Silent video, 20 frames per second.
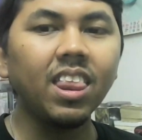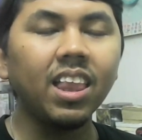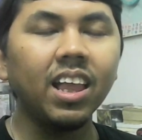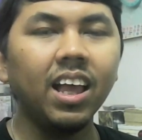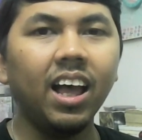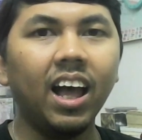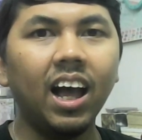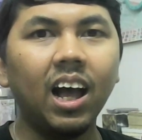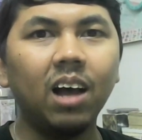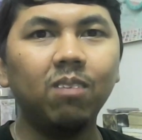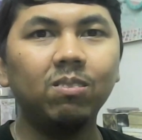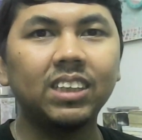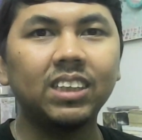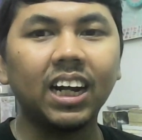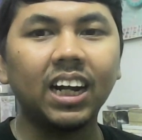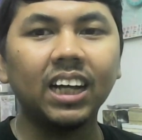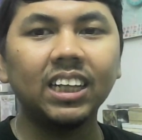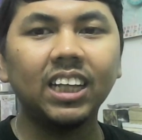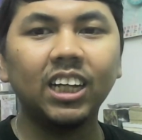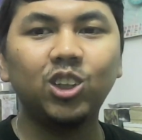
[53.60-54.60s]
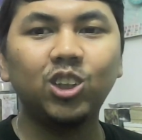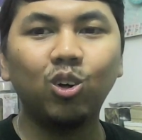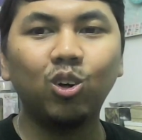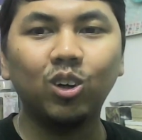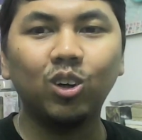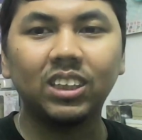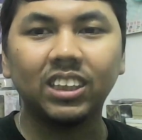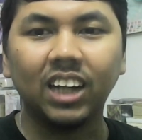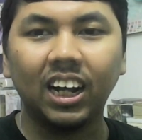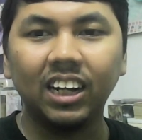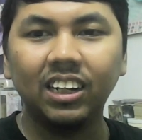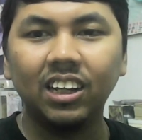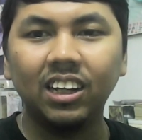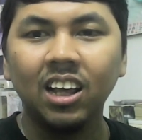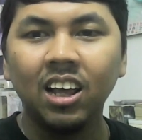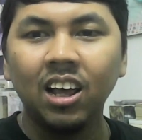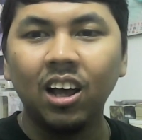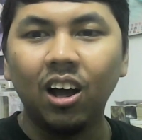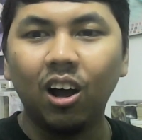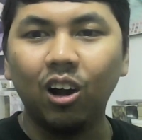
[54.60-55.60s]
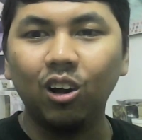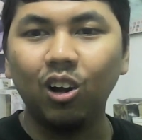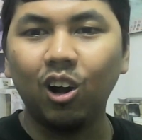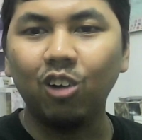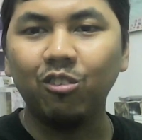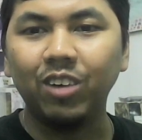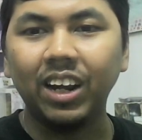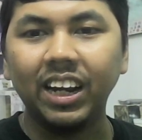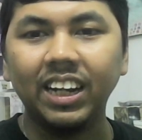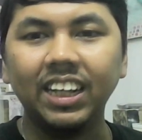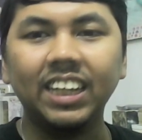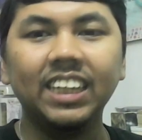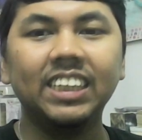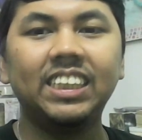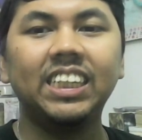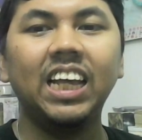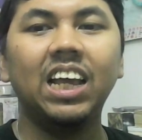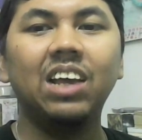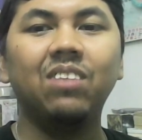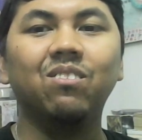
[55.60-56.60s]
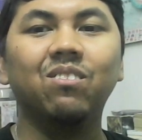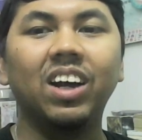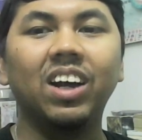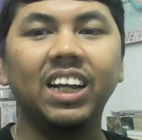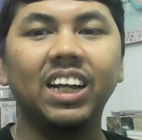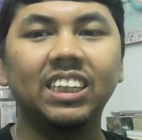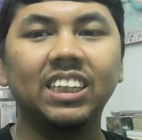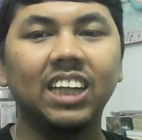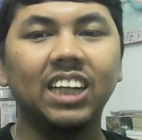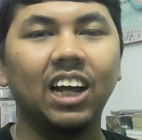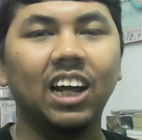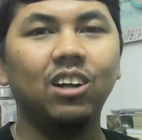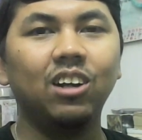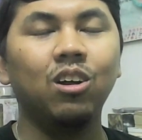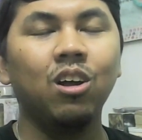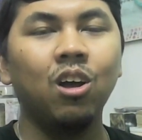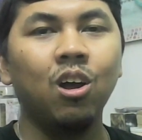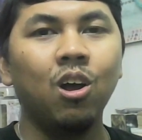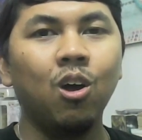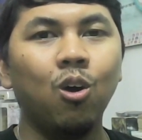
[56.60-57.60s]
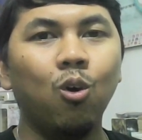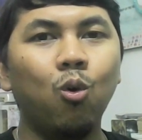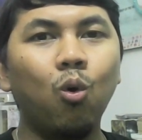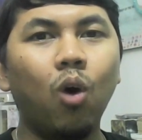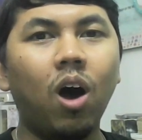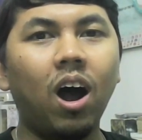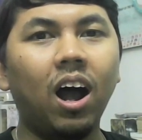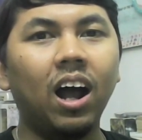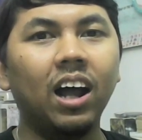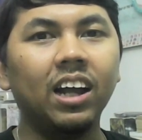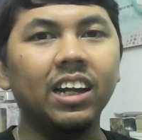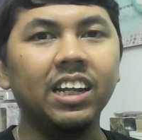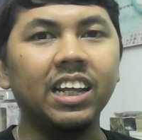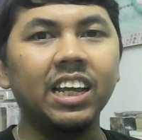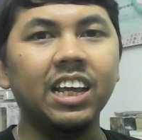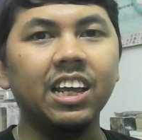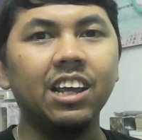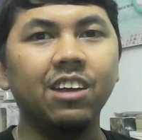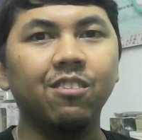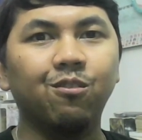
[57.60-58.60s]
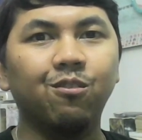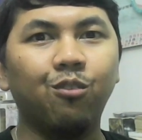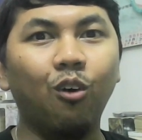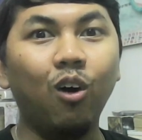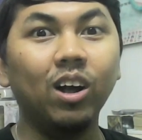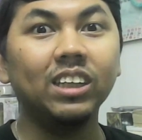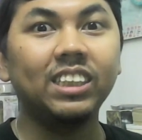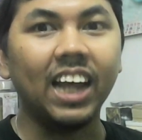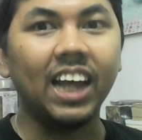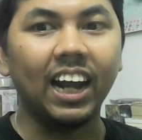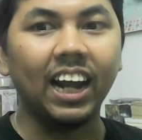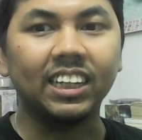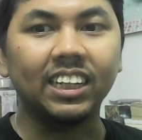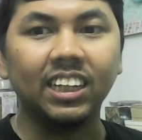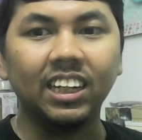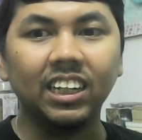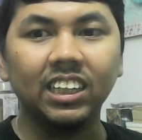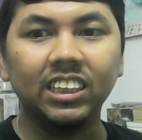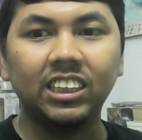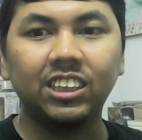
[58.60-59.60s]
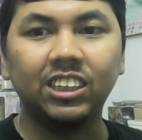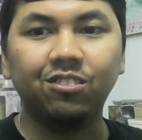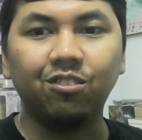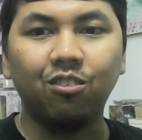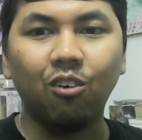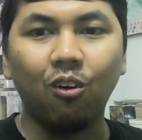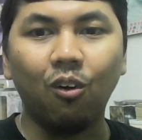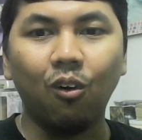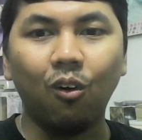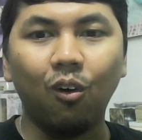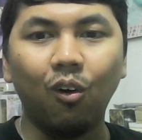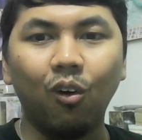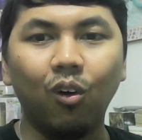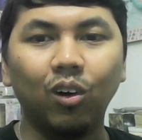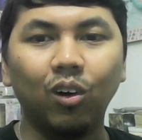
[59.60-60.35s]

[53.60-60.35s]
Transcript: Um, Sakata Shogo-san, along with Isen Maria-san, who are the voice actors for